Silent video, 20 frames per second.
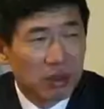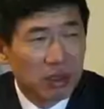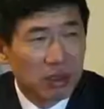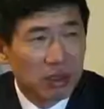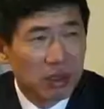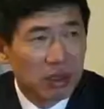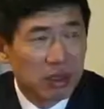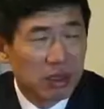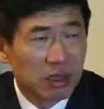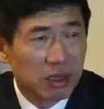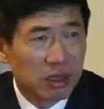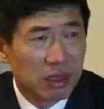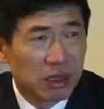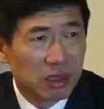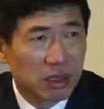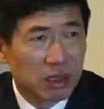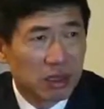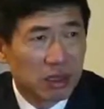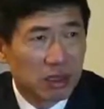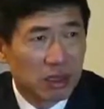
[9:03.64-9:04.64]
I think
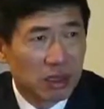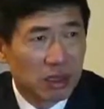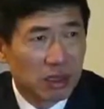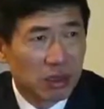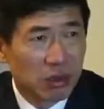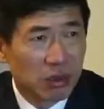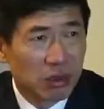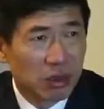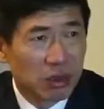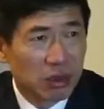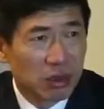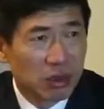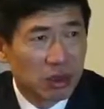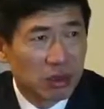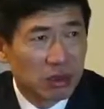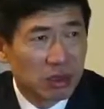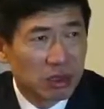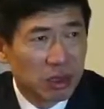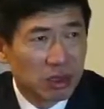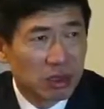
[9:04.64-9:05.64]

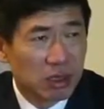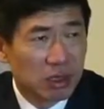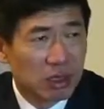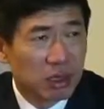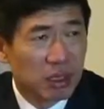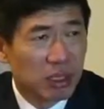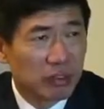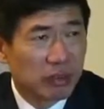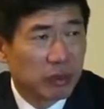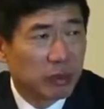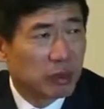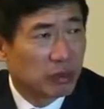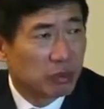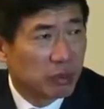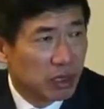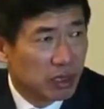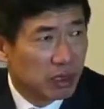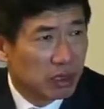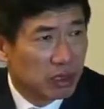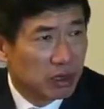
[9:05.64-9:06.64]
it is a government
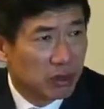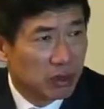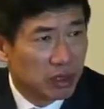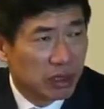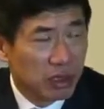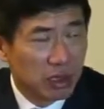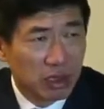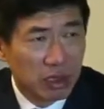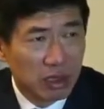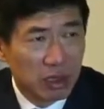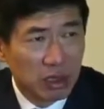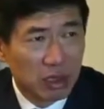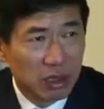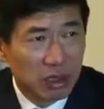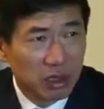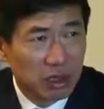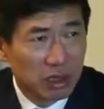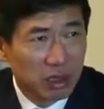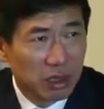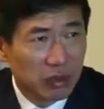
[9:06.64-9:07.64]
plan, right?
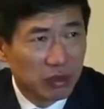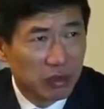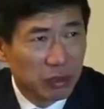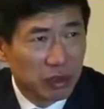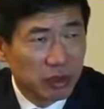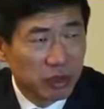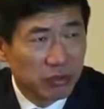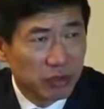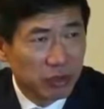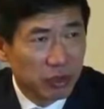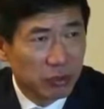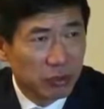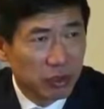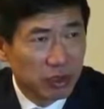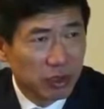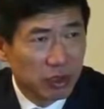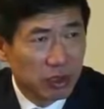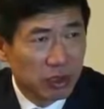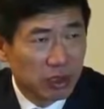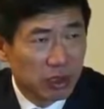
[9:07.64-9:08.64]
And the government is very
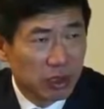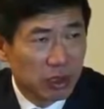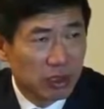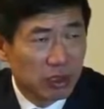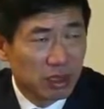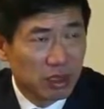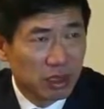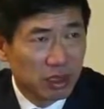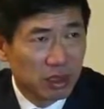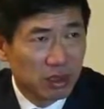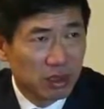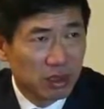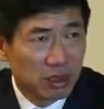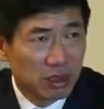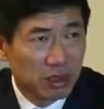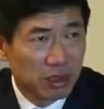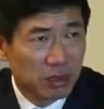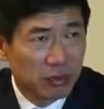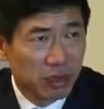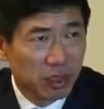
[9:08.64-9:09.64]
much in the lead
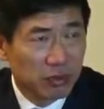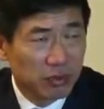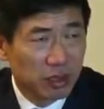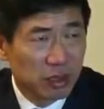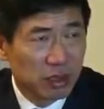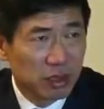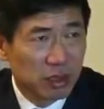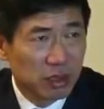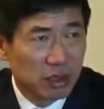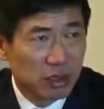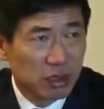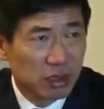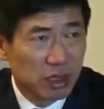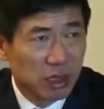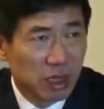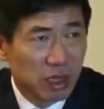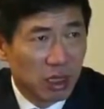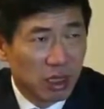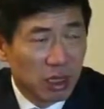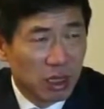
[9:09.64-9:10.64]
in drafting this.
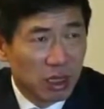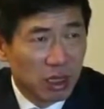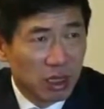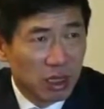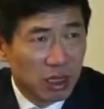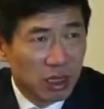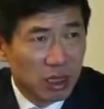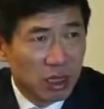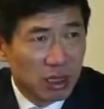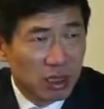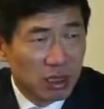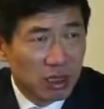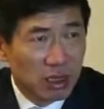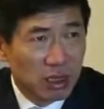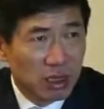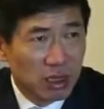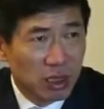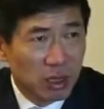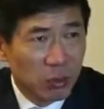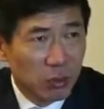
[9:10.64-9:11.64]
And
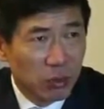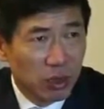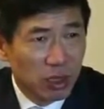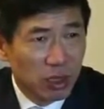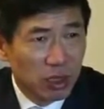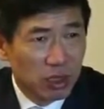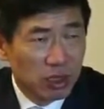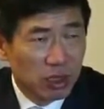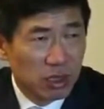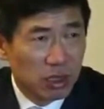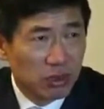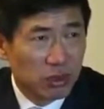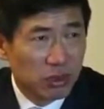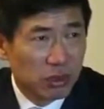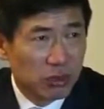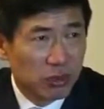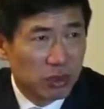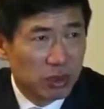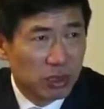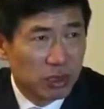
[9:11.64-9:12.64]
we are in
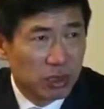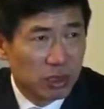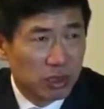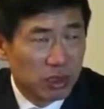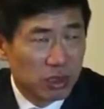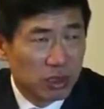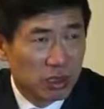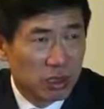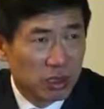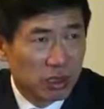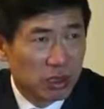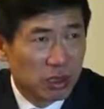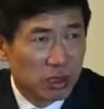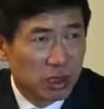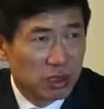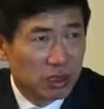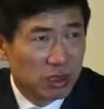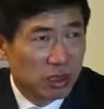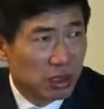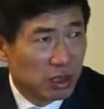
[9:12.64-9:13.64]
touch with the
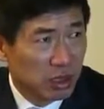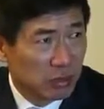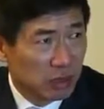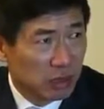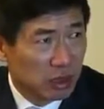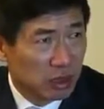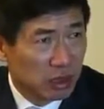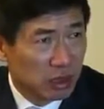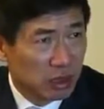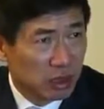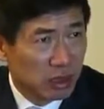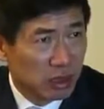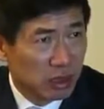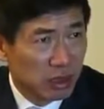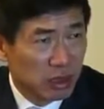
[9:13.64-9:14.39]
international community